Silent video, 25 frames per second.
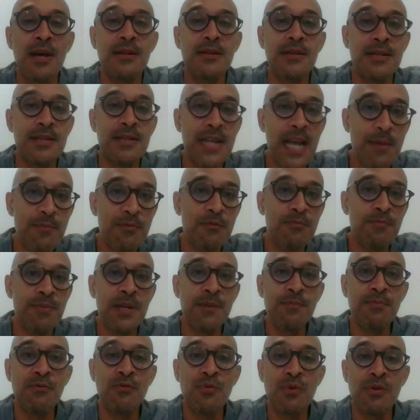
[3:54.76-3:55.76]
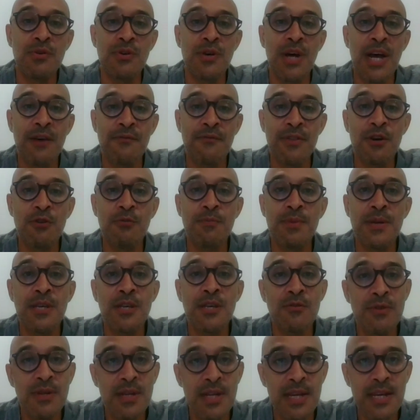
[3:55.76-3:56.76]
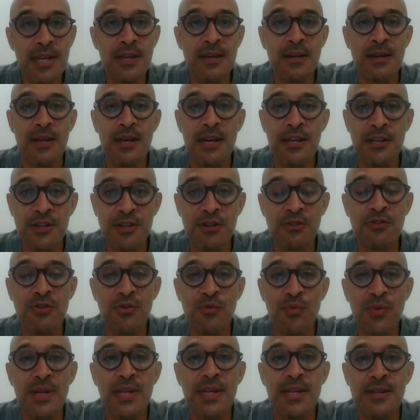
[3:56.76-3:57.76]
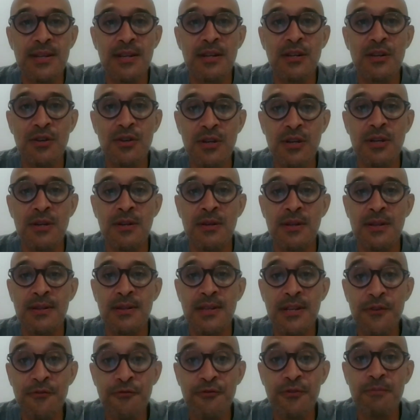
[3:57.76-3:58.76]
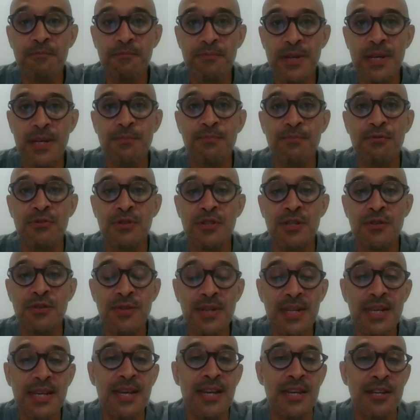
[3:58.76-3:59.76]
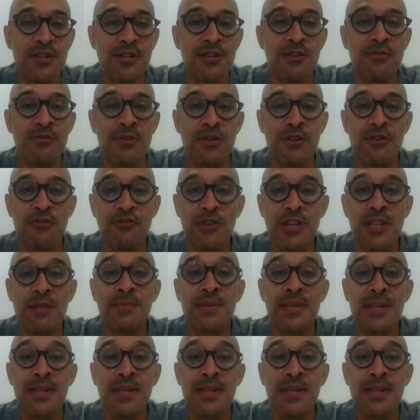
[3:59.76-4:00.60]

disabled people will not have. There'll be unique issues, and we need to look at different people's unique issues and treat them